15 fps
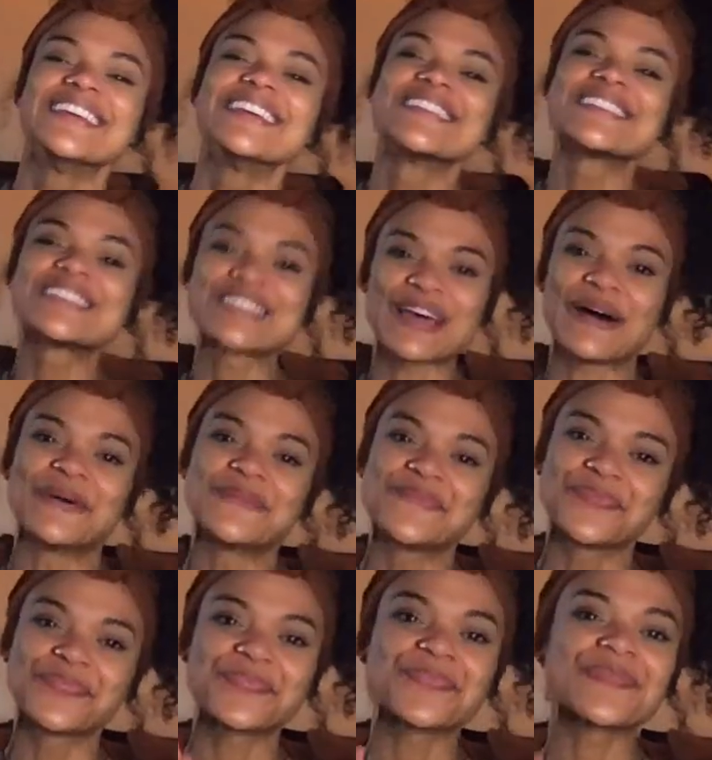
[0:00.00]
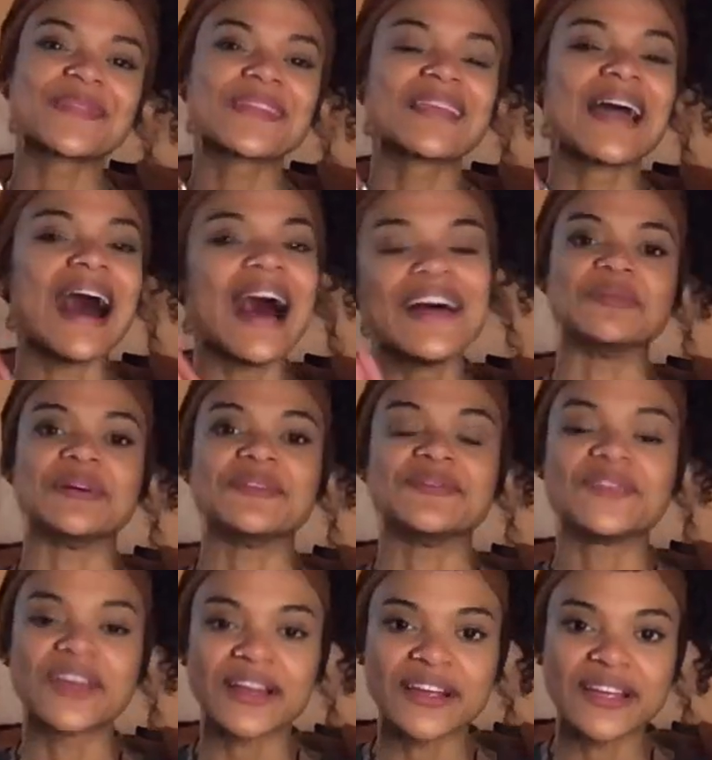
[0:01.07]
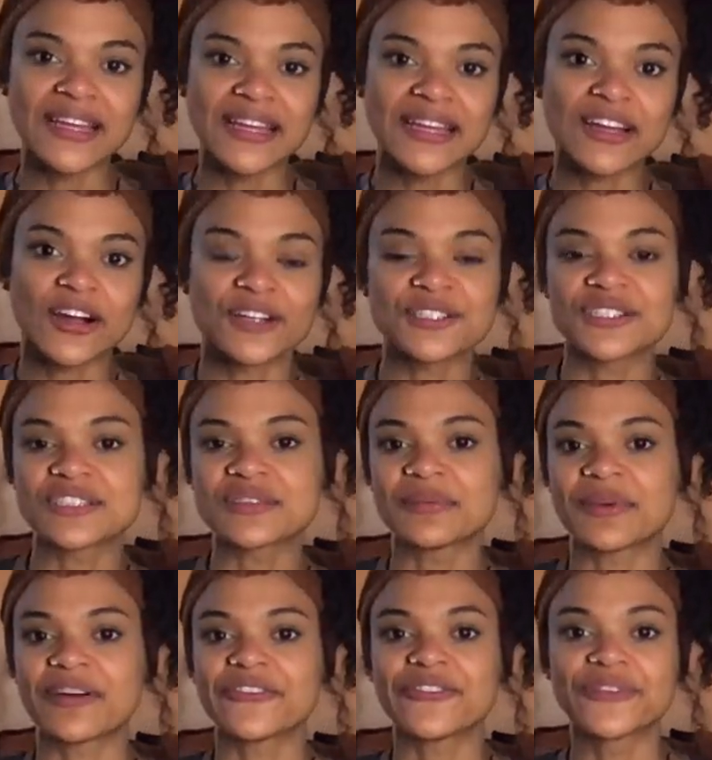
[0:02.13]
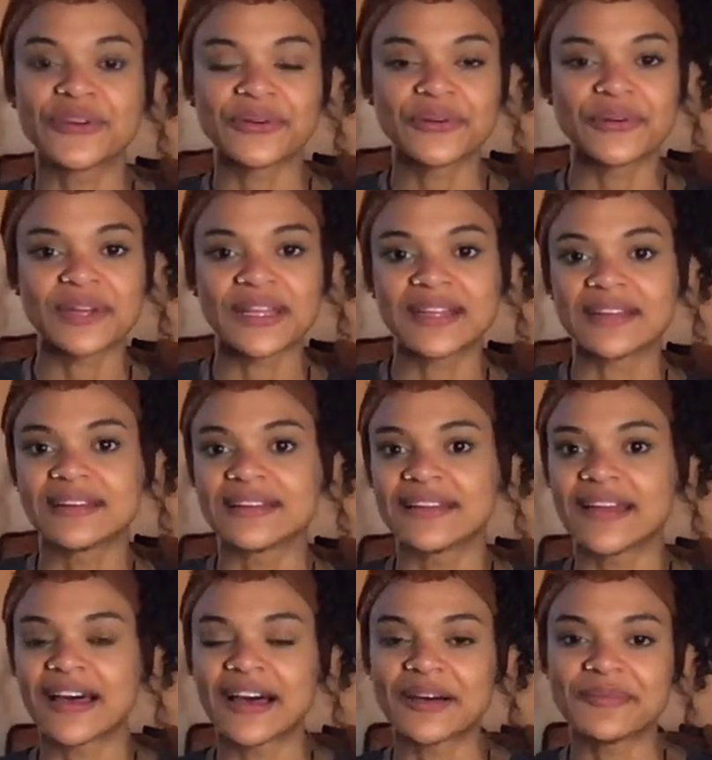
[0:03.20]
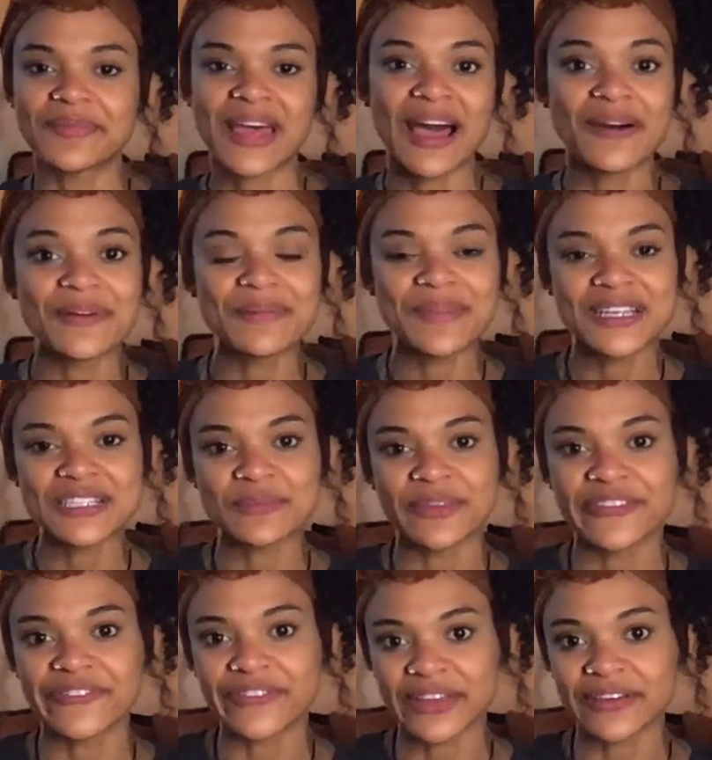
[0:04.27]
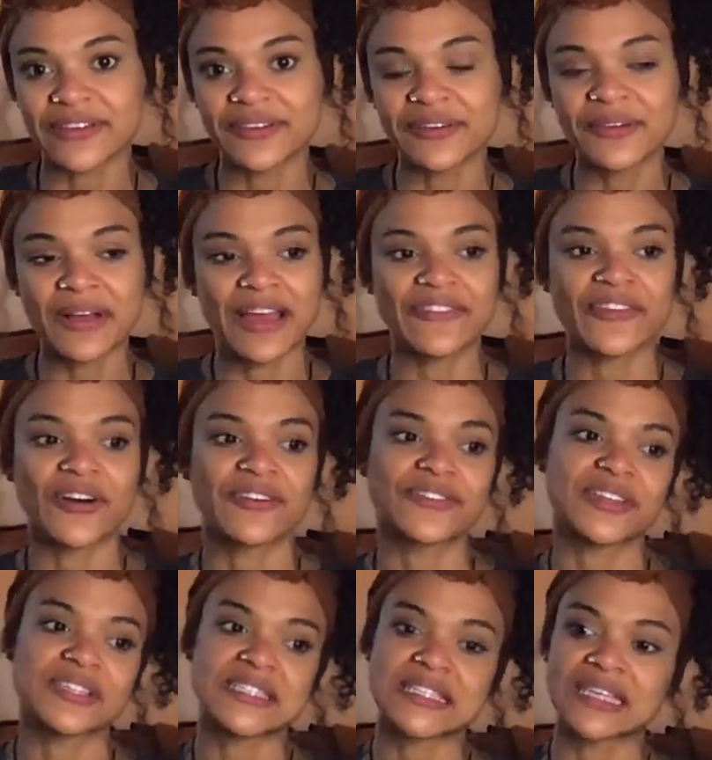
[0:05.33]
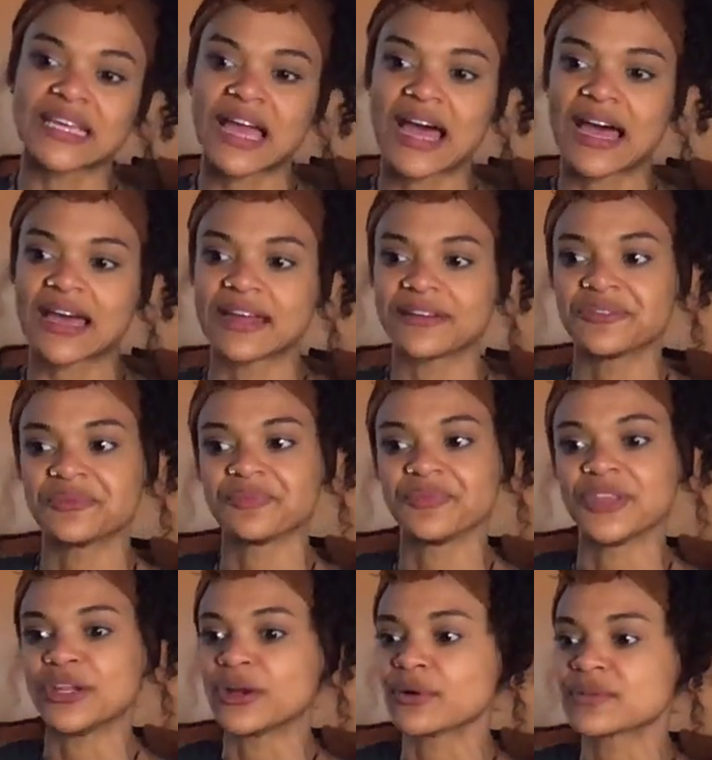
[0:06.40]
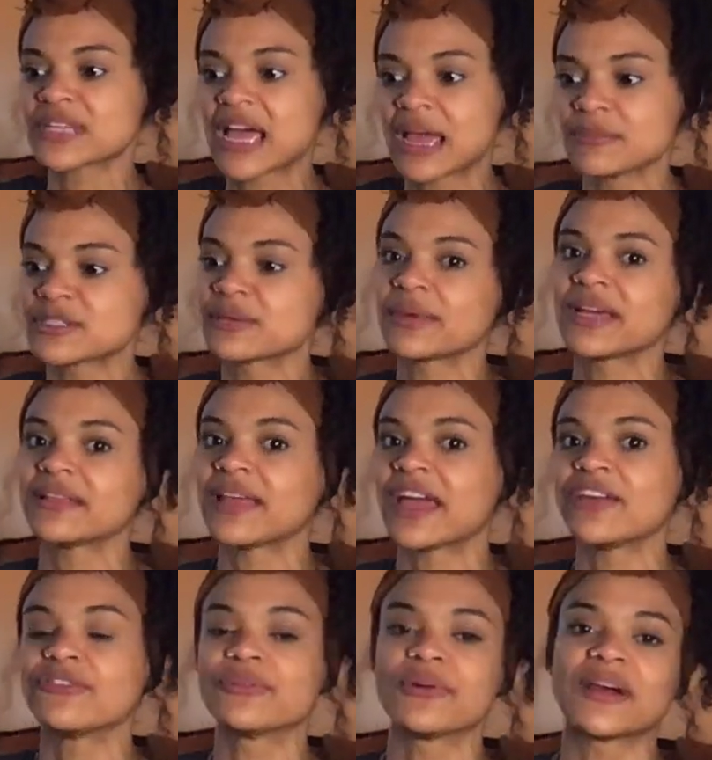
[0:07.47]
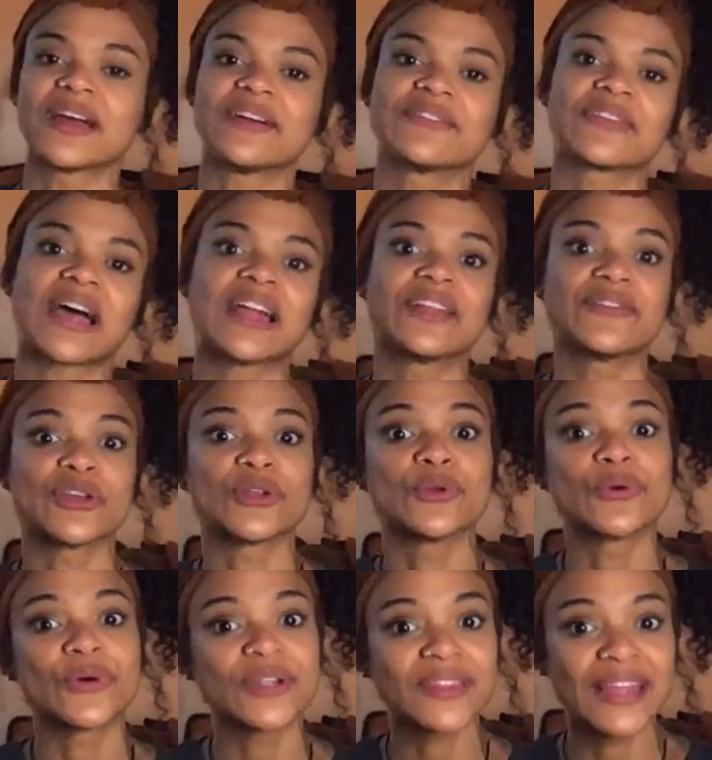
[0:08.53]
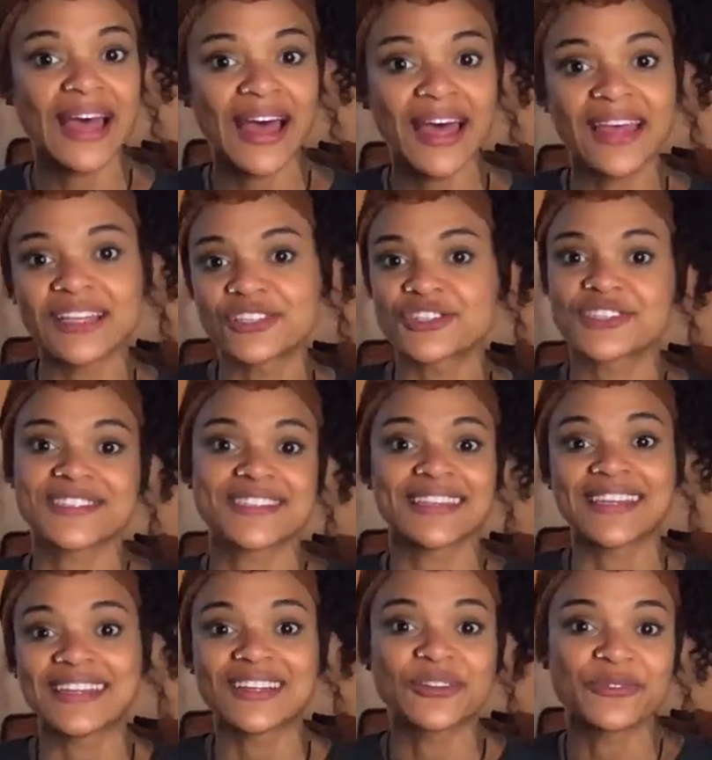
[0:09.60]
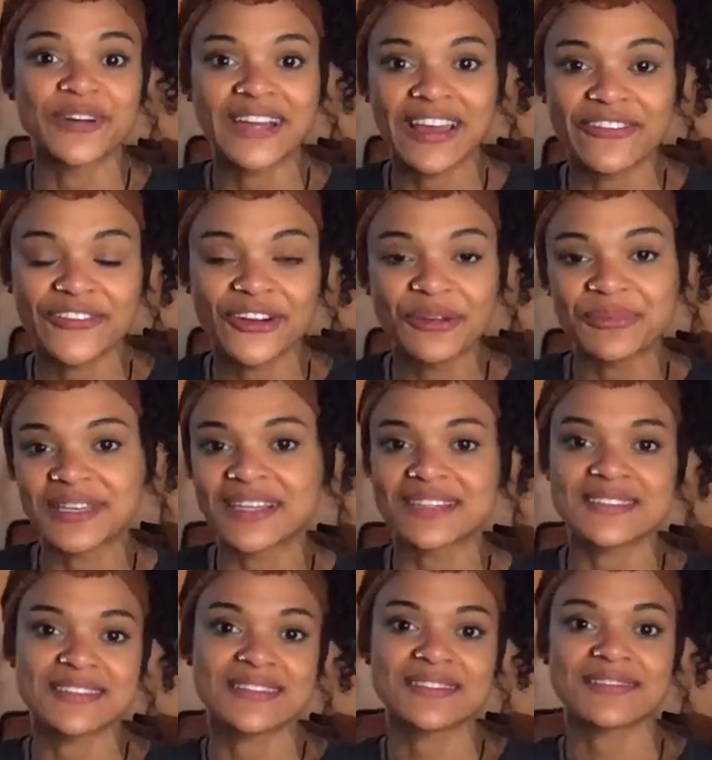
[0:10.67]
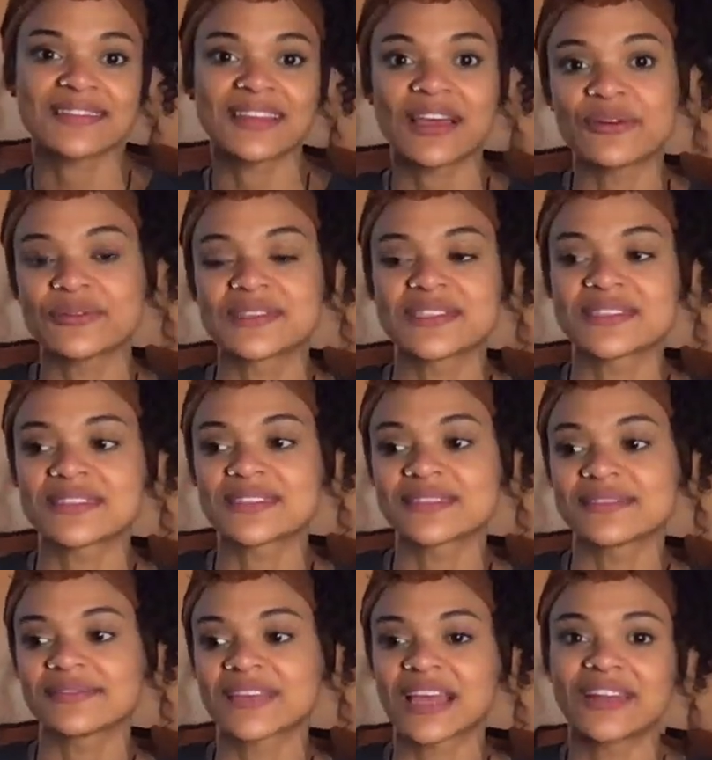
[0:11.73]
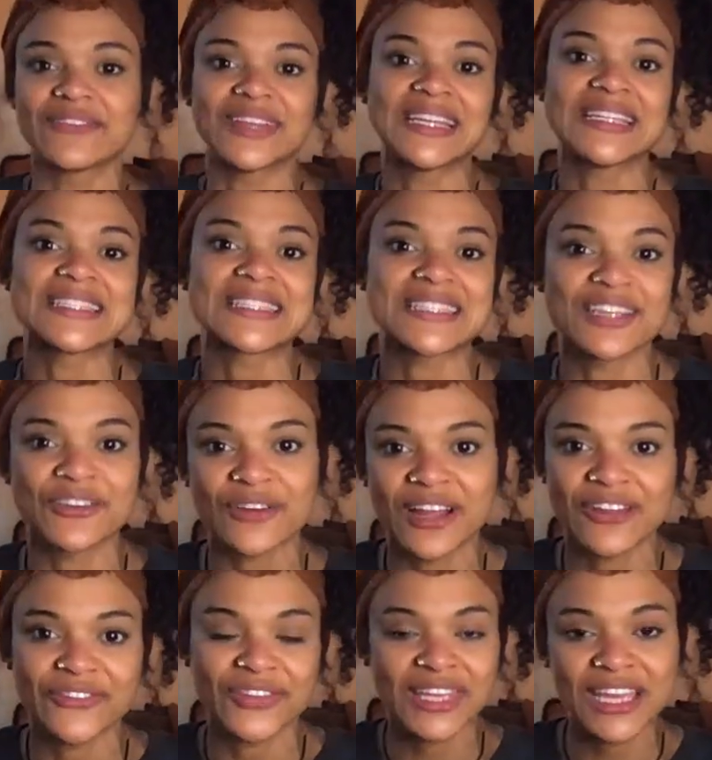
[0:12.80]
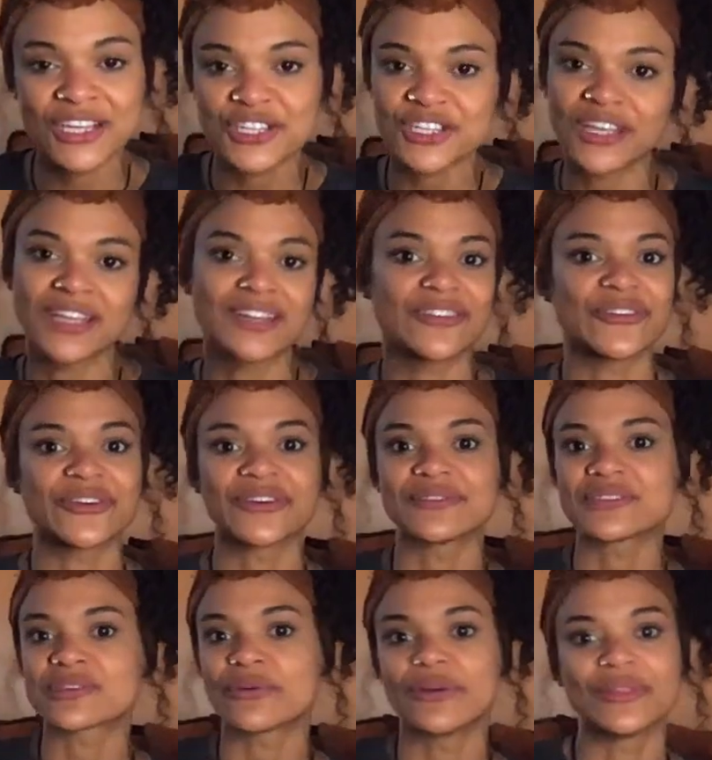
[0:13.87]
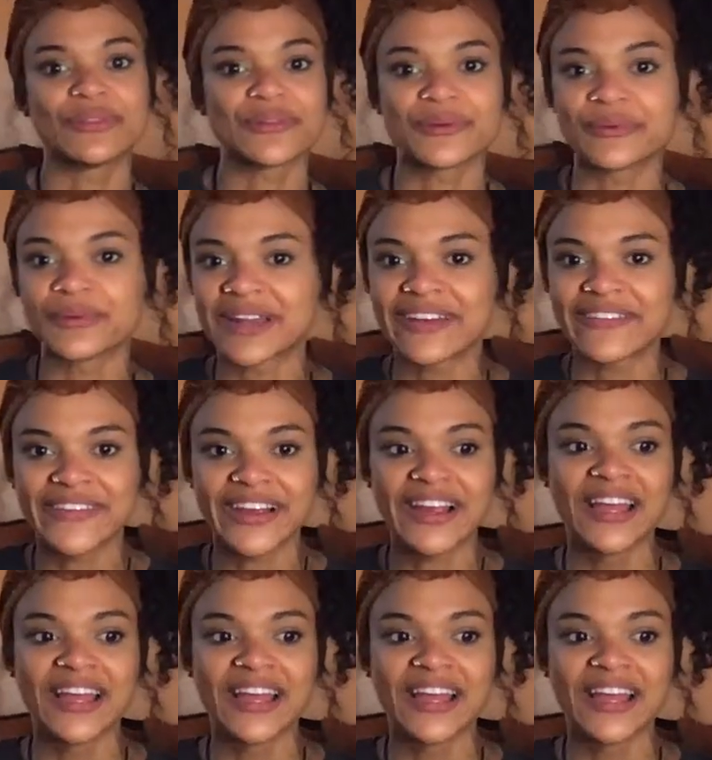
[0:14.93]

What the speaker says: So, I'm very conscious about food and how it makes me feel. I've obviously had, times in my life where I've kind of ignored that and just eaten whatever because that was kind of an instant gratification, or it was going through whatever.